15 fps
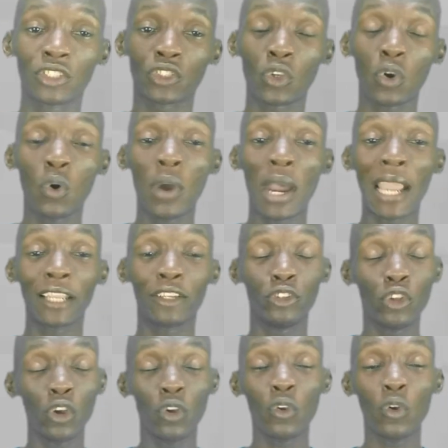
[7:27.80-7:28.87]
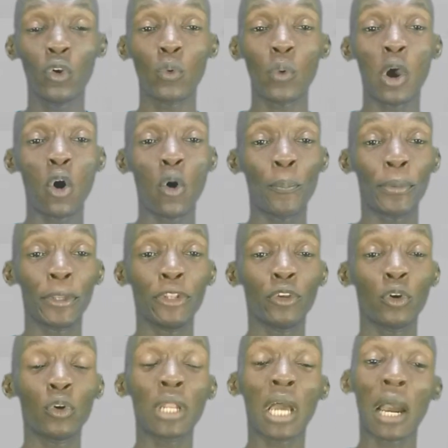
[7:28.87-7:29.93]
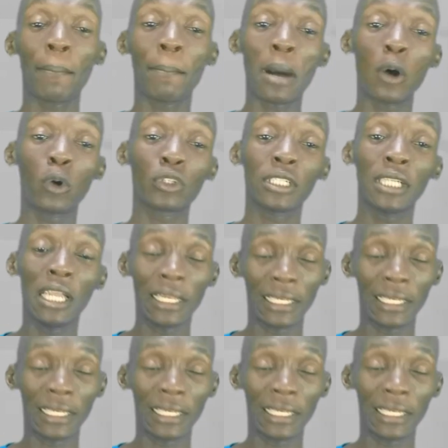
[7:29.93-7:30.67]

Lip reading: So I don't know your opinion about